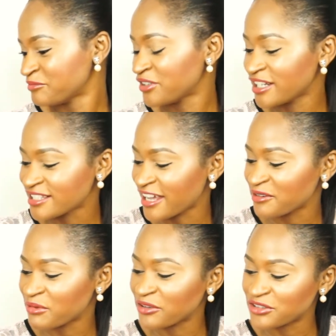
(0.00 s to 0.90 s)
Pretty
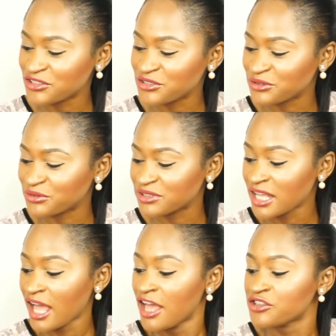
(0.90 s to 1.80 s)
excited about this
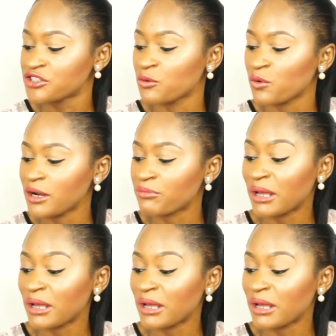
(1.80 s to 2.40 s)
news. So what I'm